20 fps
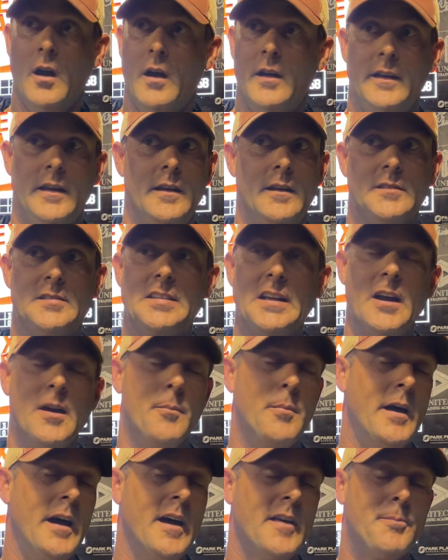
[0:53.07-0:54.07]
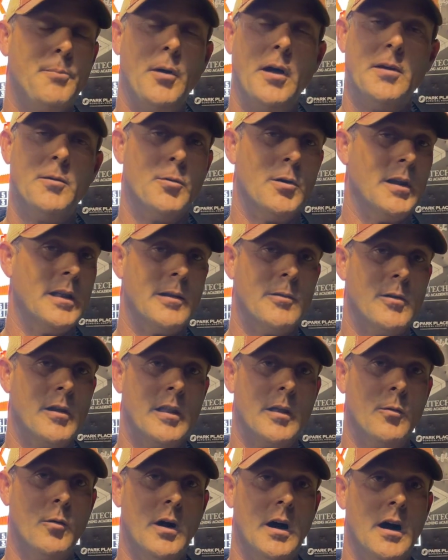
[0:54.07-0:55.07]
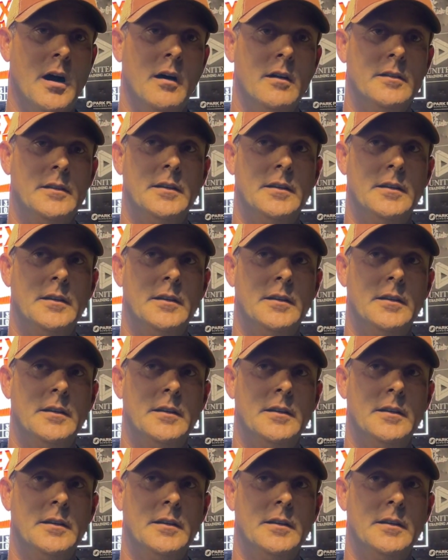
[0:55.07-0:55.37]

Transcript: Yeah, Sarah Beth played really, really well.